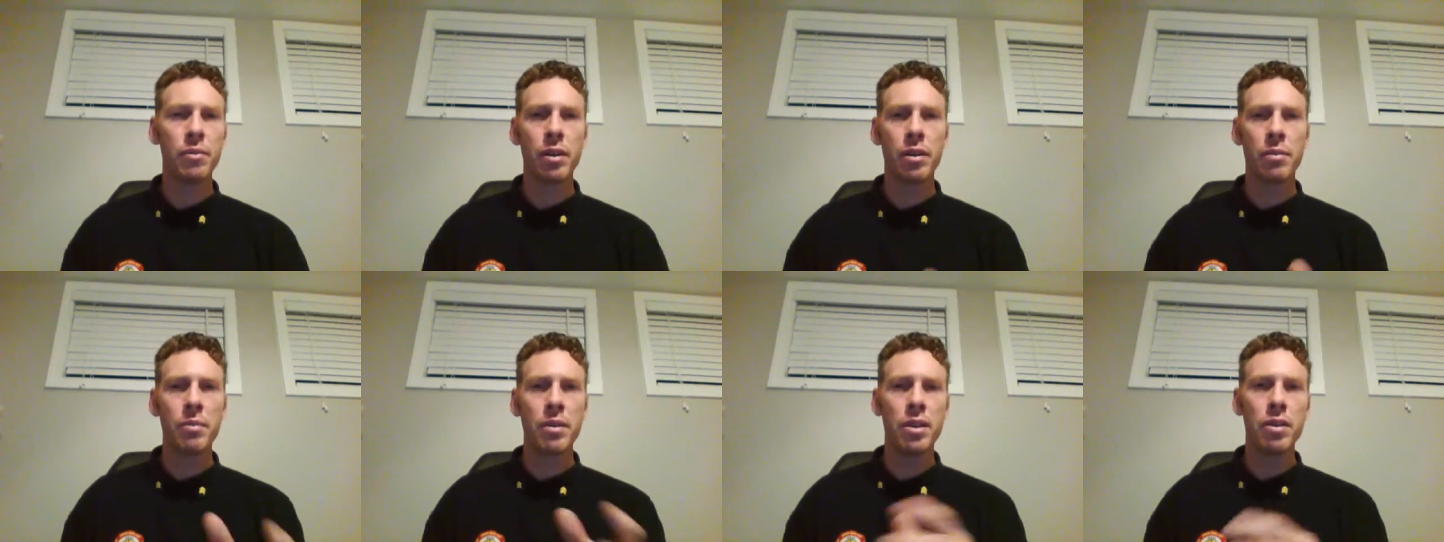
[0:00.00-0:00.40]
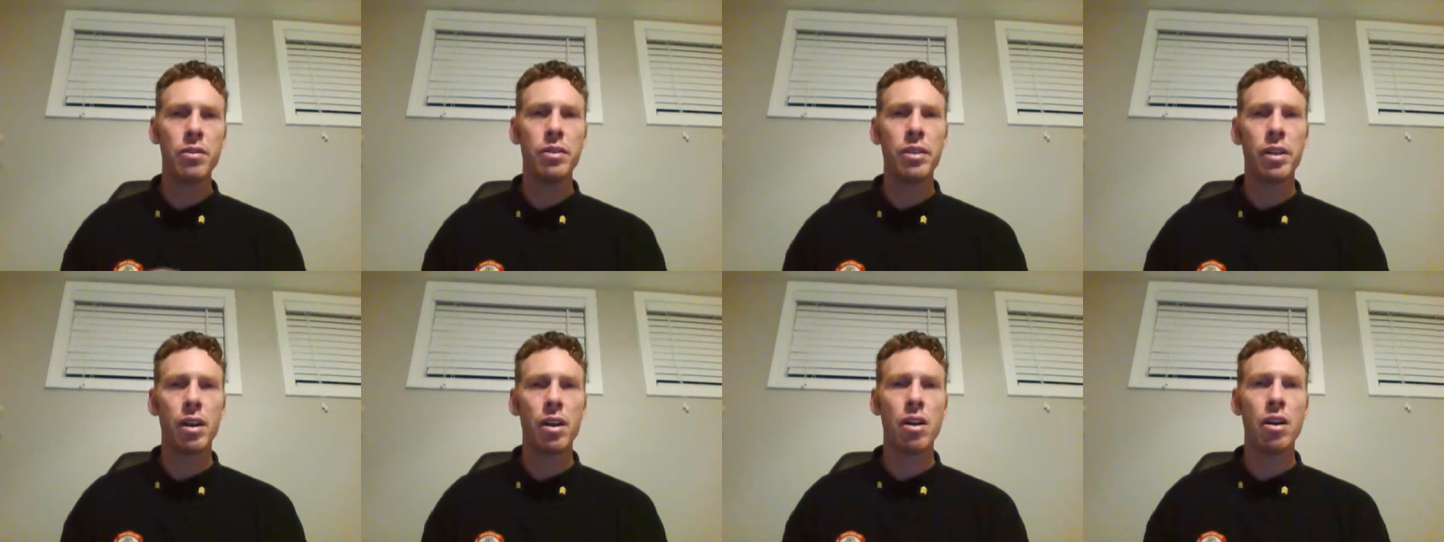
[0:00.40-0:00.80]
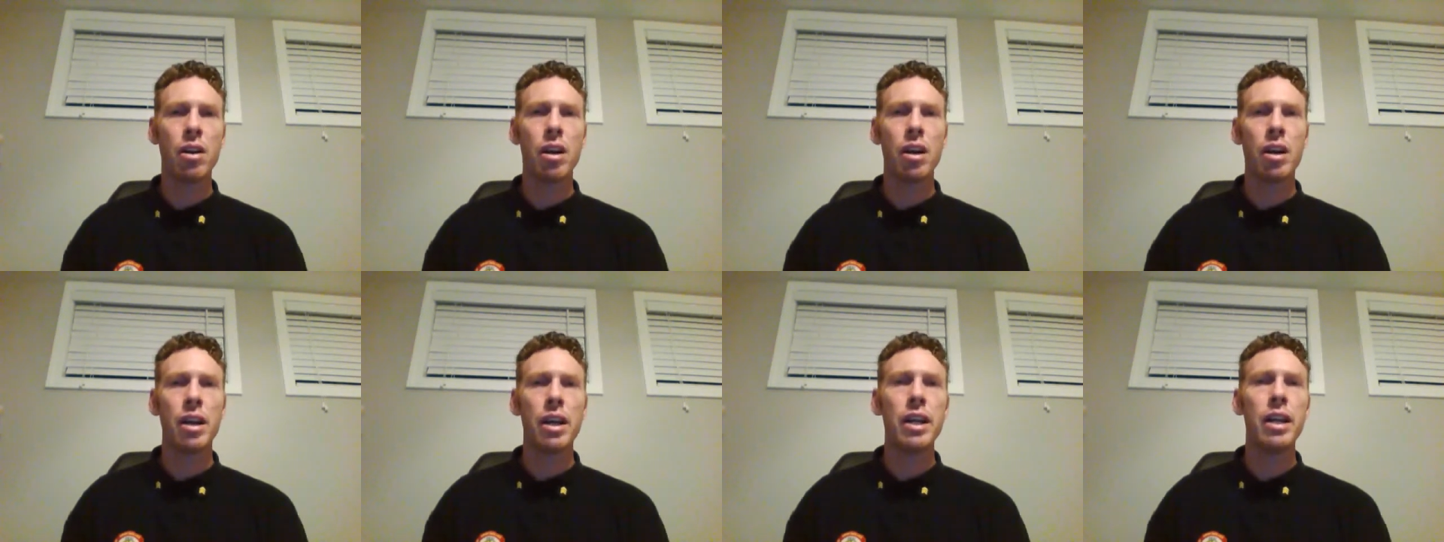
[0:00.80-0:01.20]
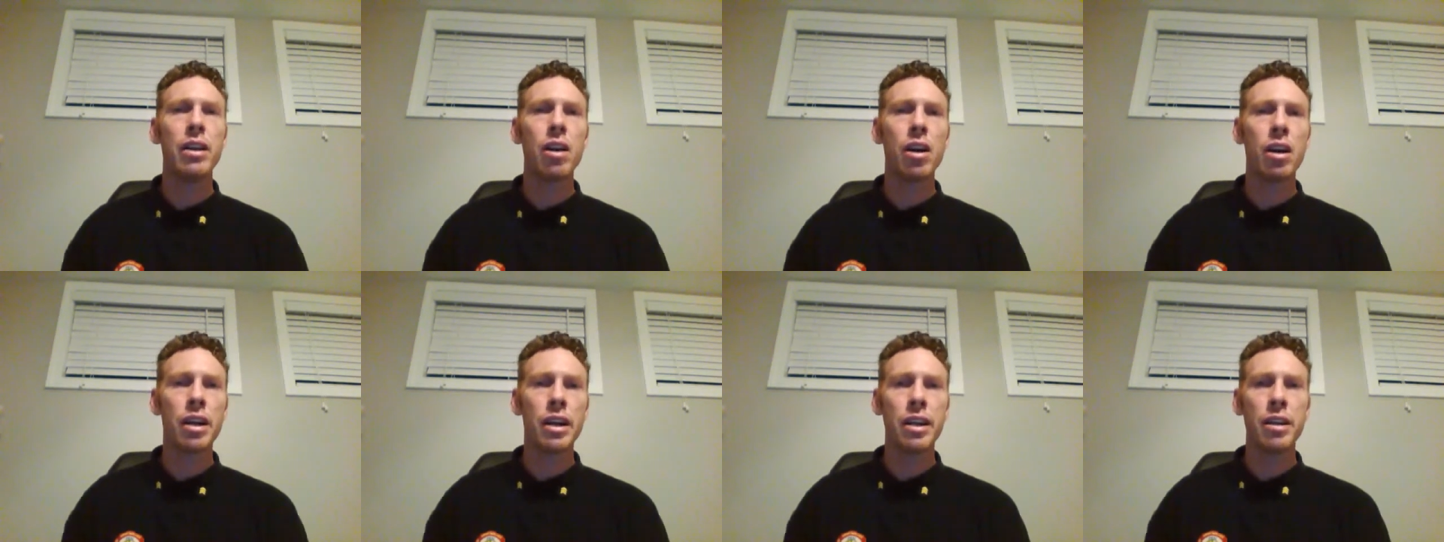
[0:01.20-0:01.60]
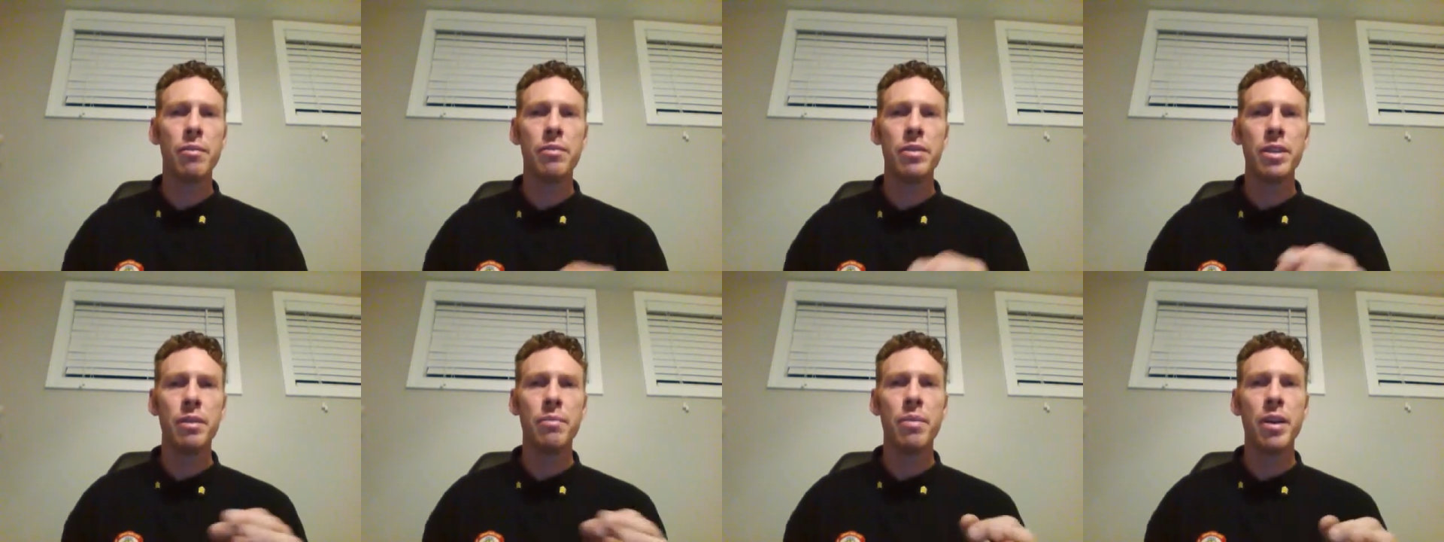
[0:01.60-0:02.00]
we're going to be using our
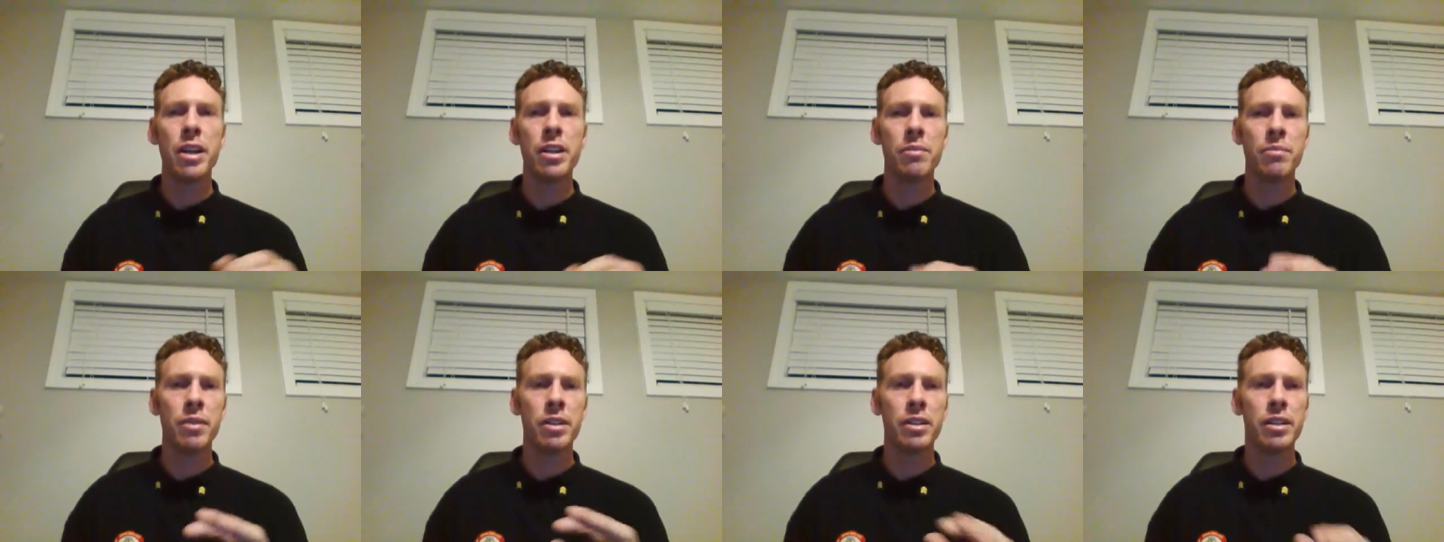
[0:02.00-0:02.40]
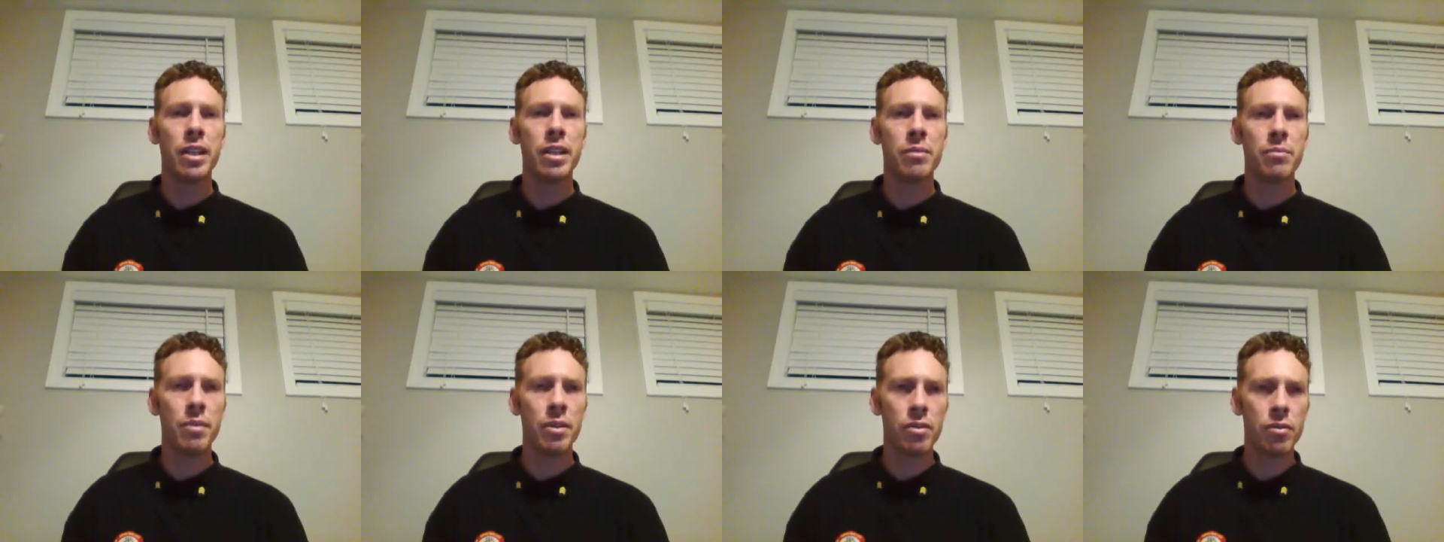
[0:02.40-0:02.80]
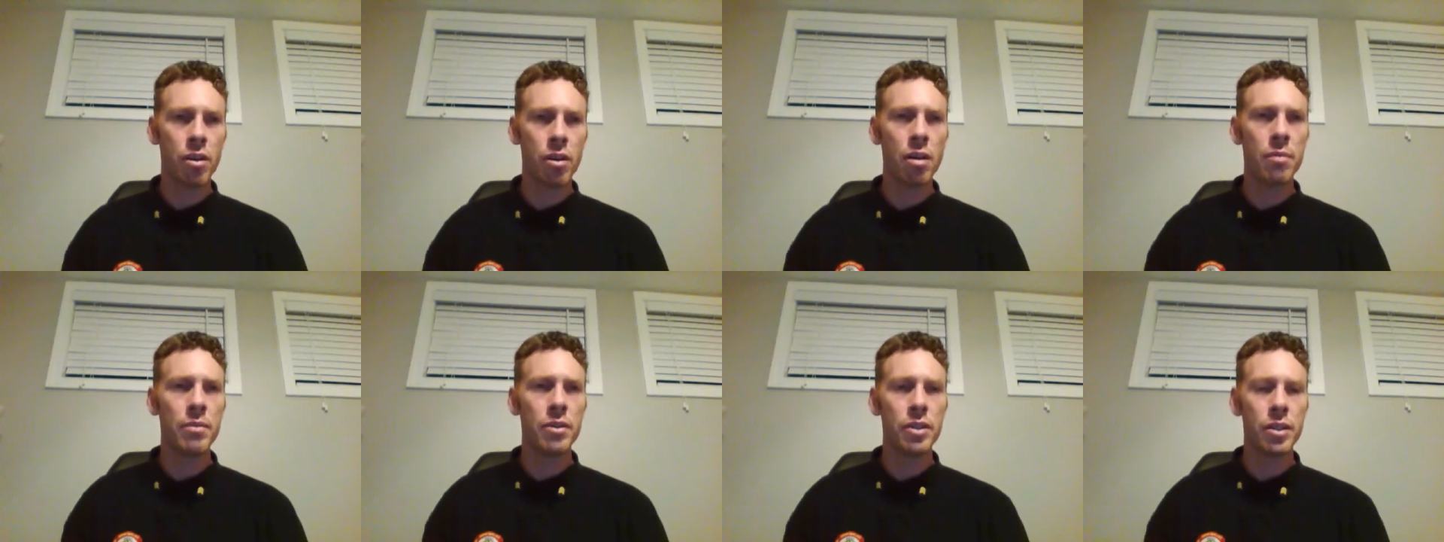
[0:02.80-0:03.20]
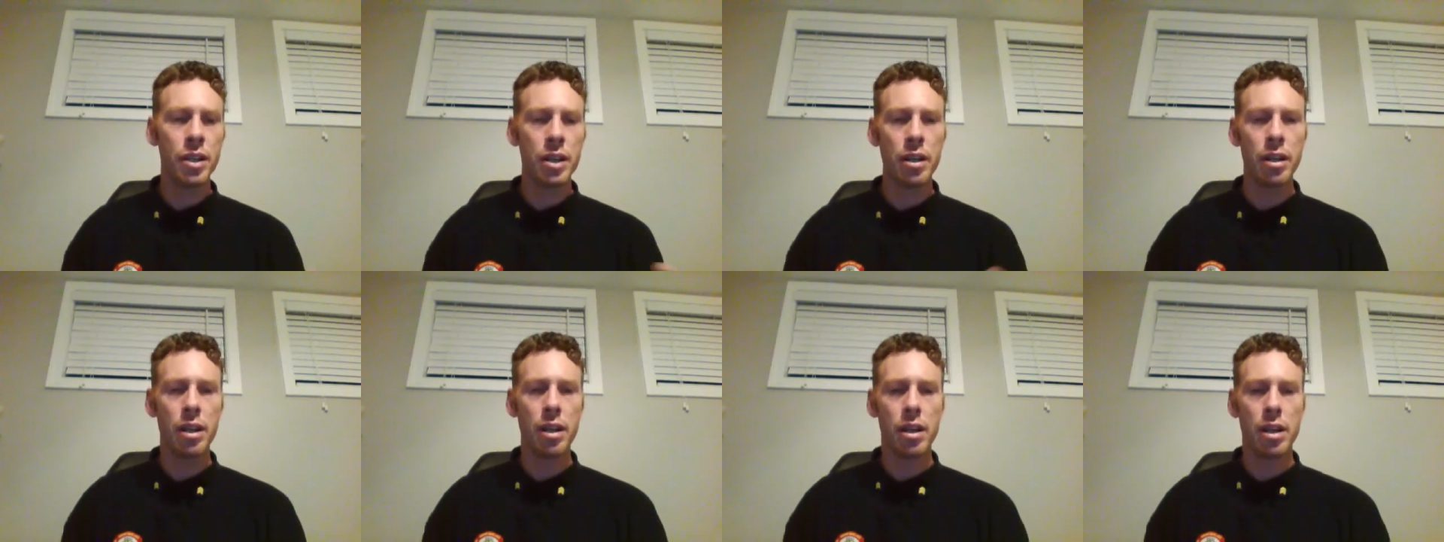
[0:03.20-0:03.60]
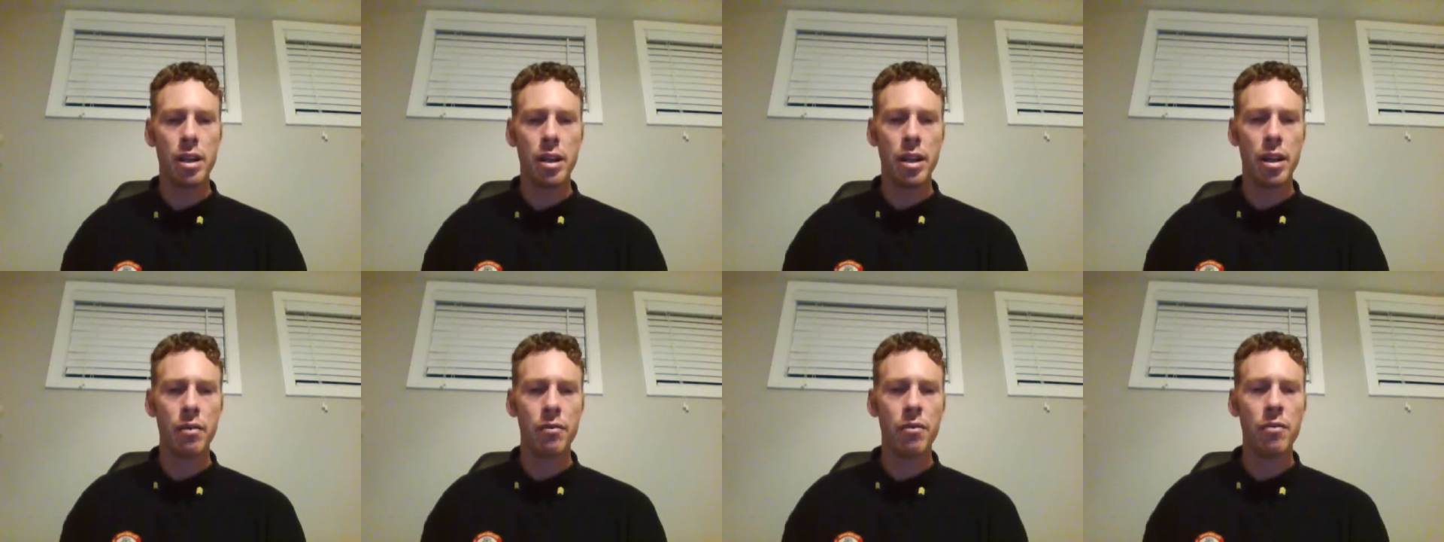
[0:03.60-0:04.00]
NREMT patient assessment trauma sheet
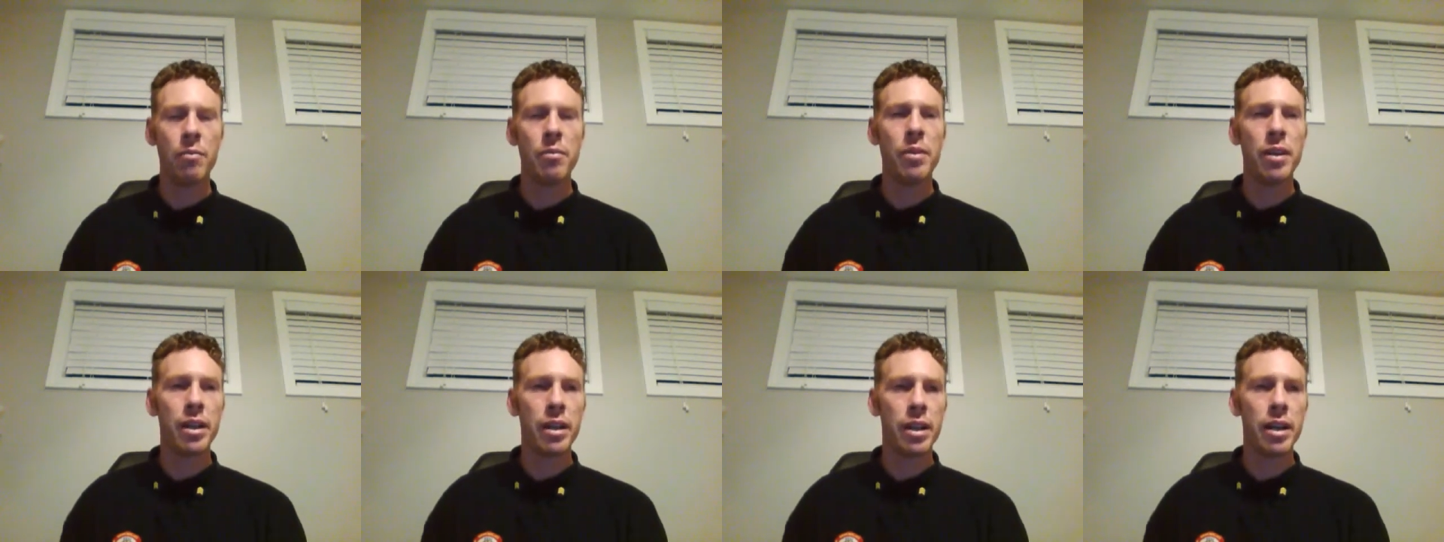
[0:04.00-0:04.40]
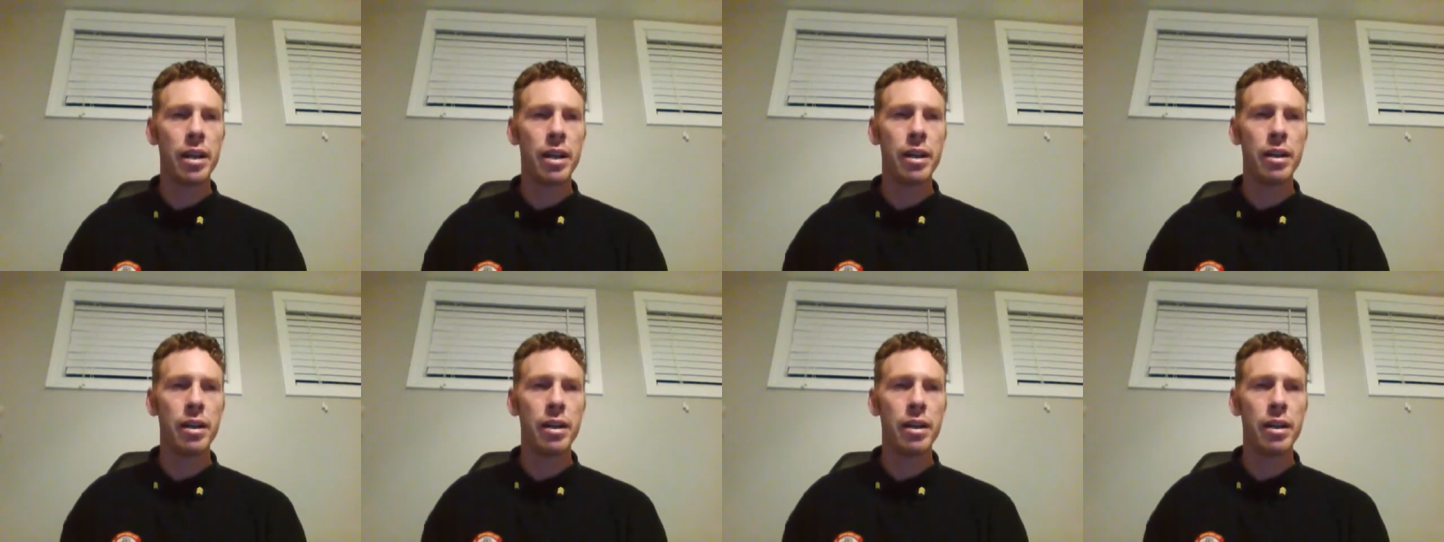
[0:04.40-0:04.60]
that we've been